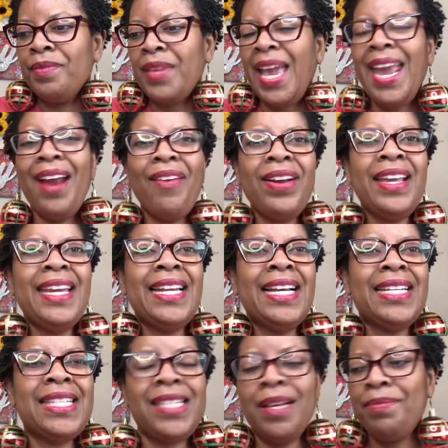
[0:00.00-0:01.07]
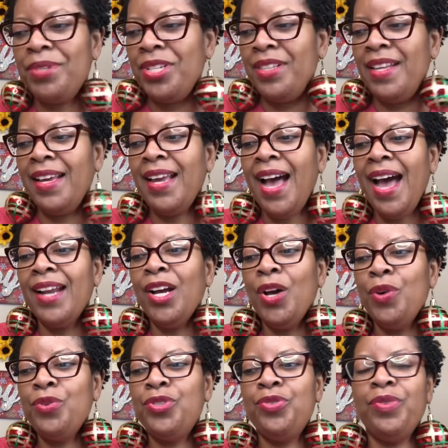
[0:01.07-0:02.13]
Arrogant assumption that God
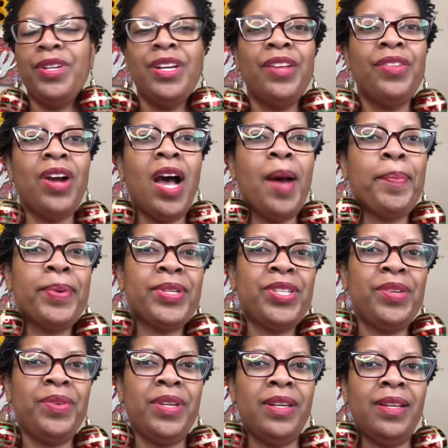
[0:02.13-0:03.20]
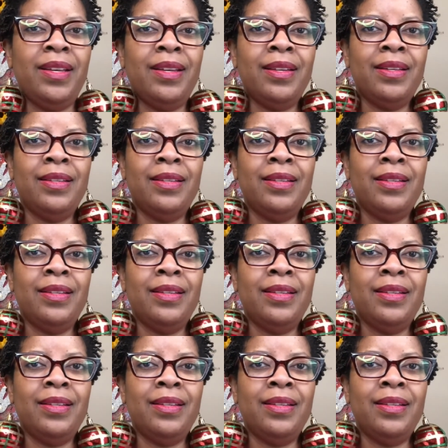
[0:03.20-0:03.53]
owes you another opportunity.